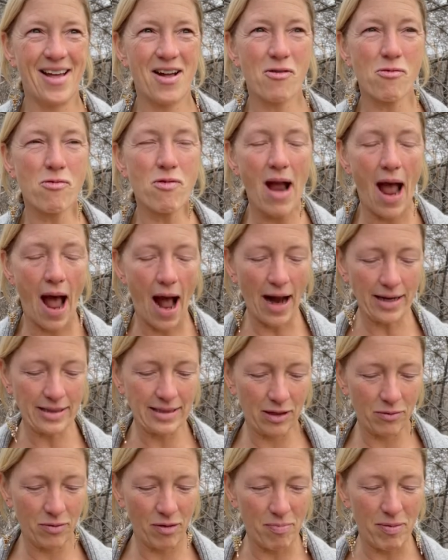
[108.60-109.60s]

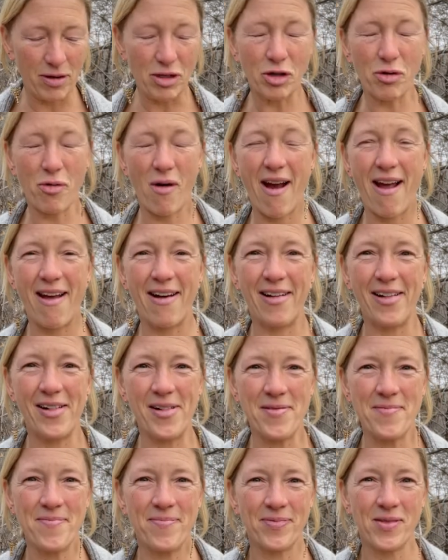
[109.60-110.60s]
reacted with
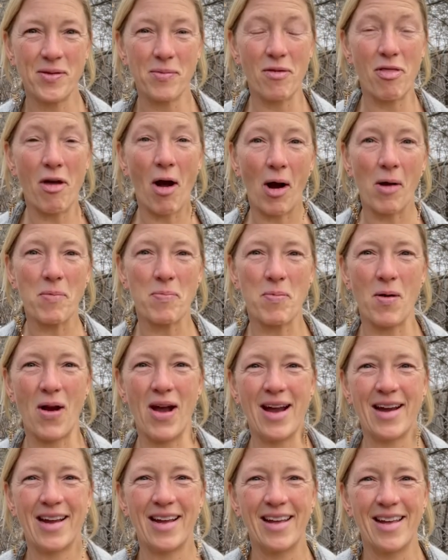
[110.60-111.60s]
betrayal, with
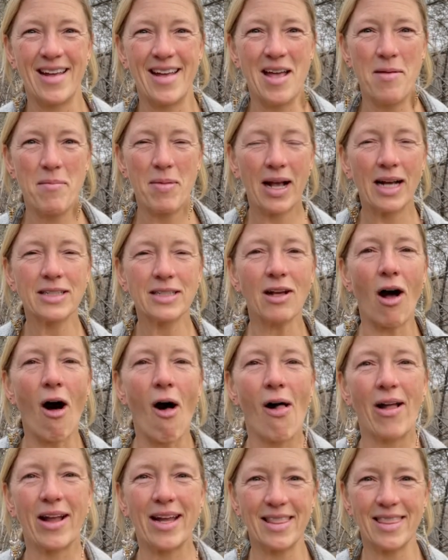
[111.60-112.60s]
heartbreak, because all
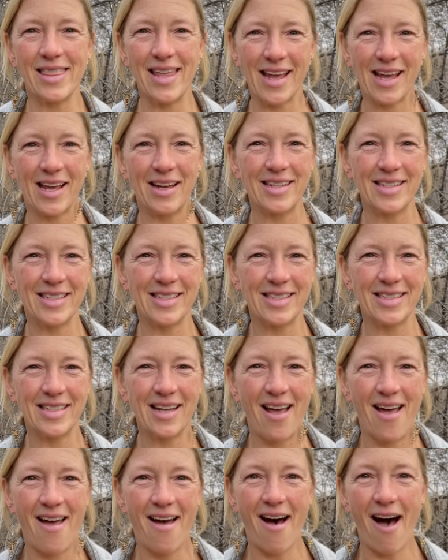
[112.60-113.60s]
I could think is
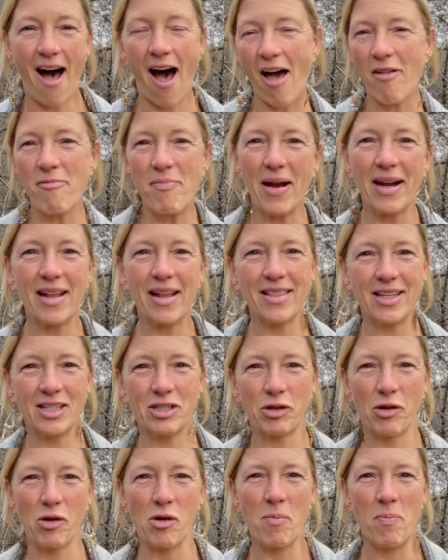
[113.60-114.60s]
I've been in this
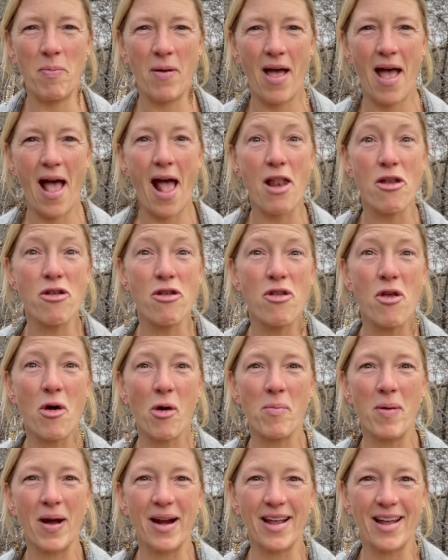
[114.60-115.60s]
group and
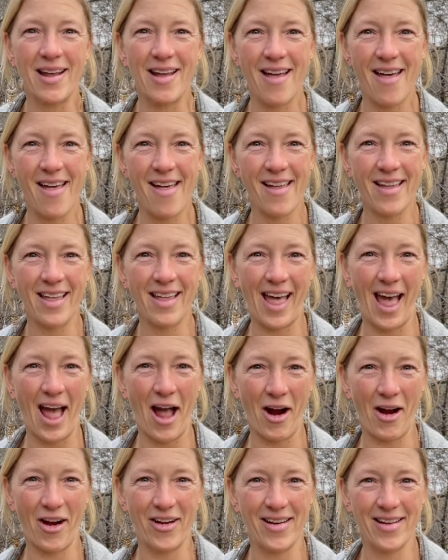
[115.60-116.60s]
nobody
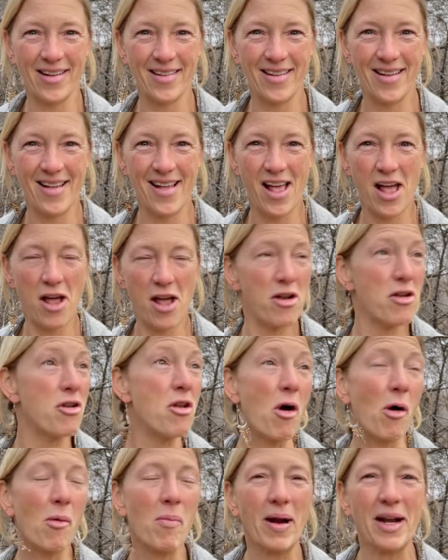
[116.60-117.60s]
cared.
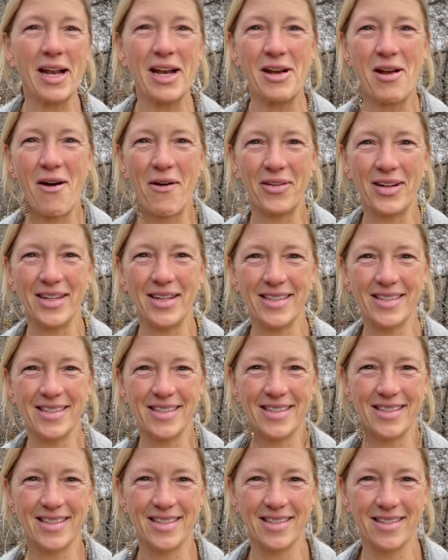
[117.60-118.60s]
Nobody
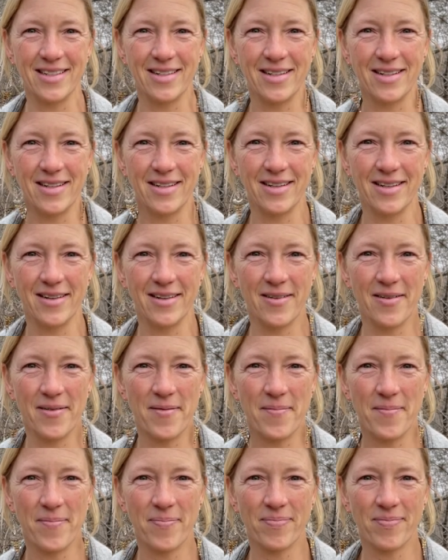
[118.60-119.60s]
noticed.
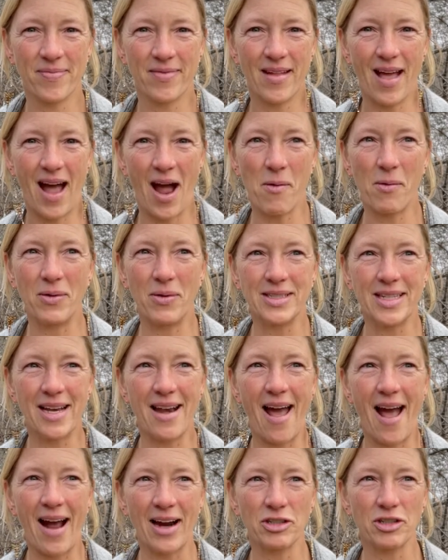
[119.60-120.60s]
I wasn't
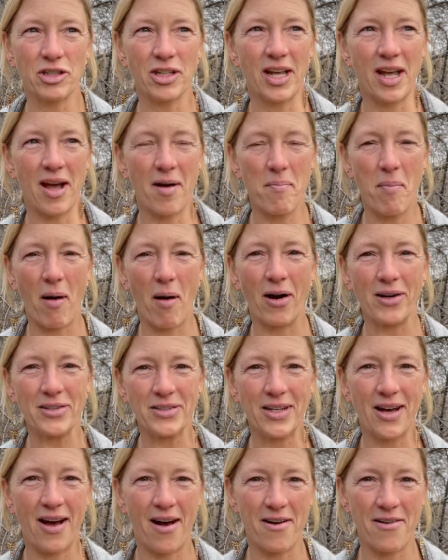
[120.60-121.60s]
actually part
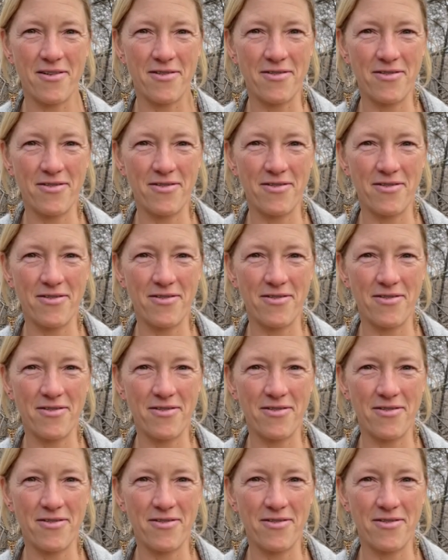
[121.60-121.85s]
of.